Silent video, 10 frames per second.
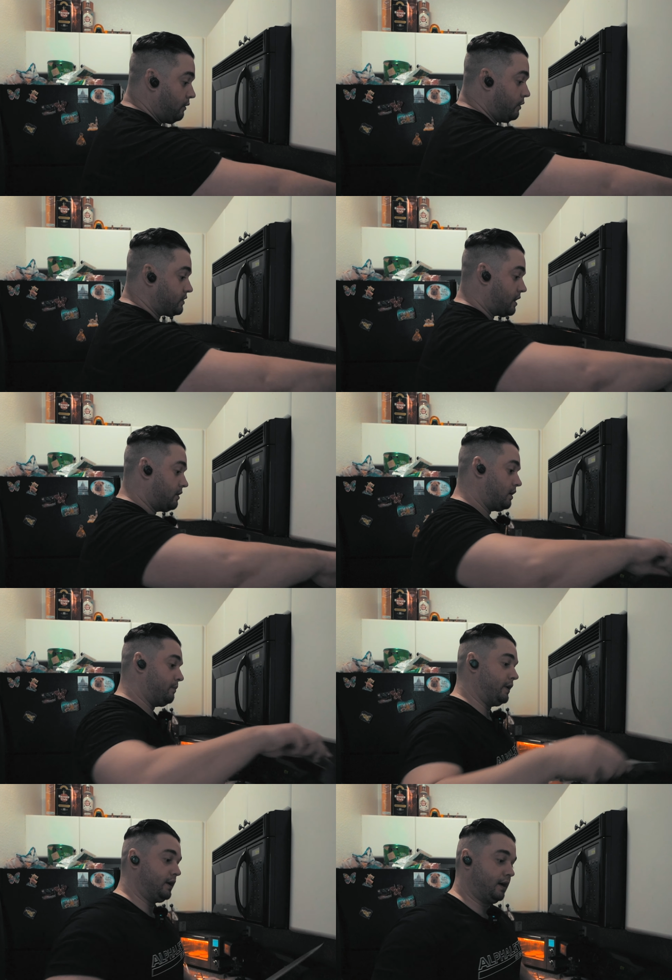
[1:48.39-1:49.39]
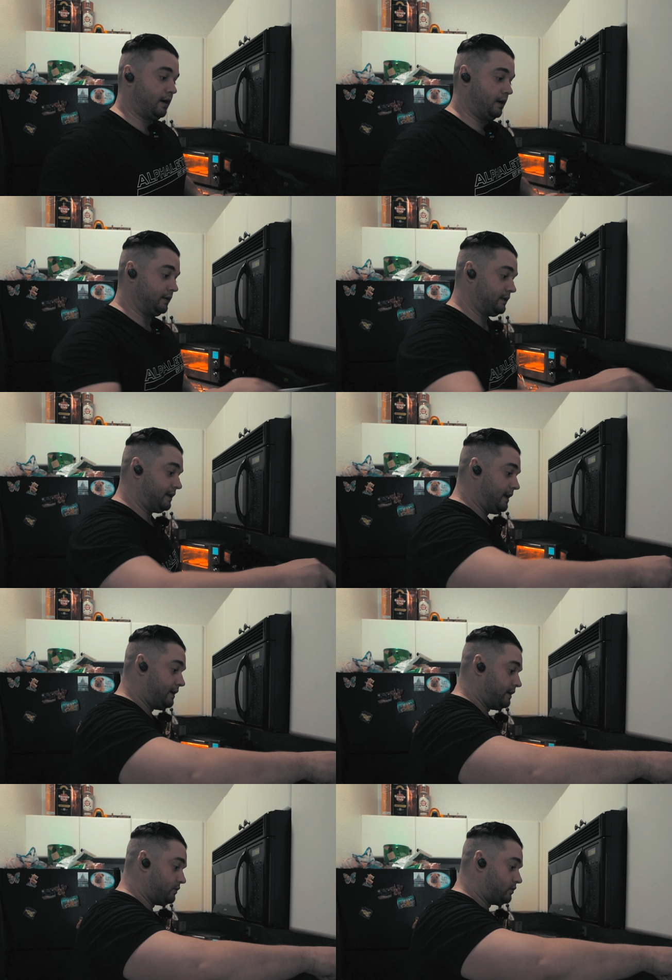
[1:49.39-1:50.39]
which I'm gonna be uh,
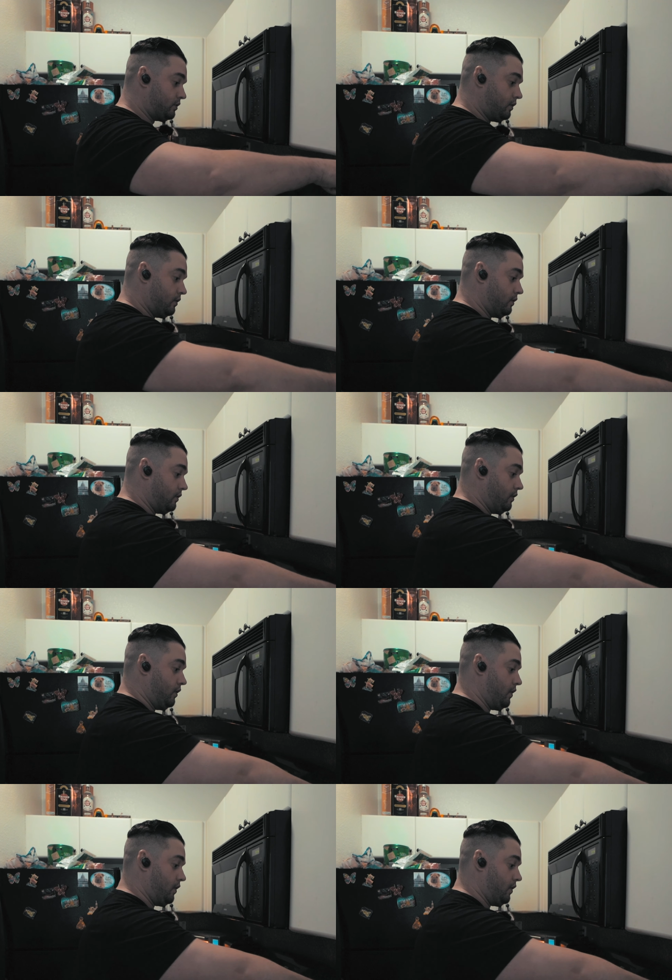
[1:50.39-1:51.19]
taking. So